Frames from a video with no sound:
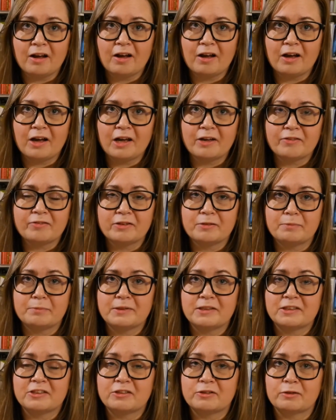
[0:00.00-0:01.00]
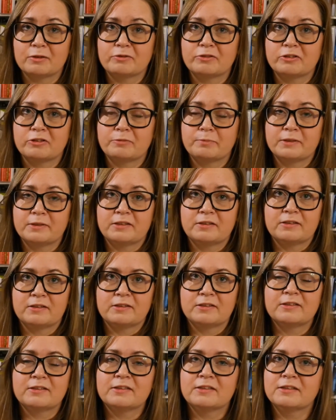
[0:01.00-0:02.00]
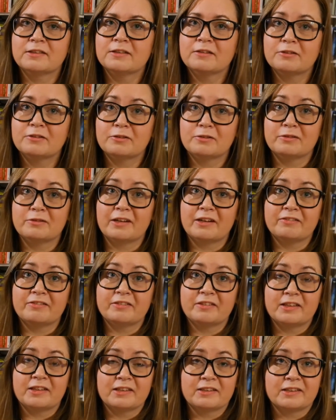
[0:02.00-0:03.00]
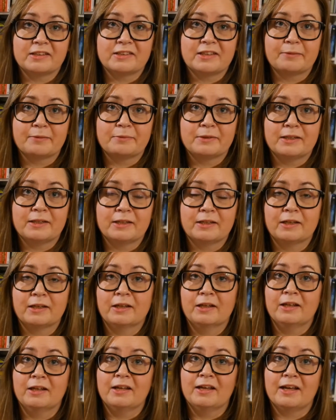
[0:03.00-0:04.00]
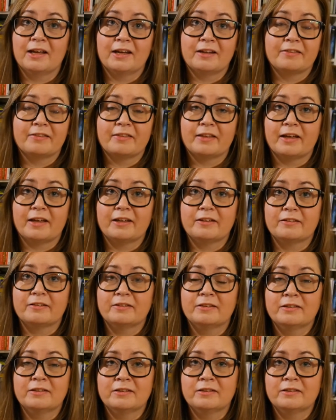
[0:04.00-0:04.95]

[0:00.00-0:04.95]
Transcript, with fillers: I will be so suspicious to everything that's happening, and then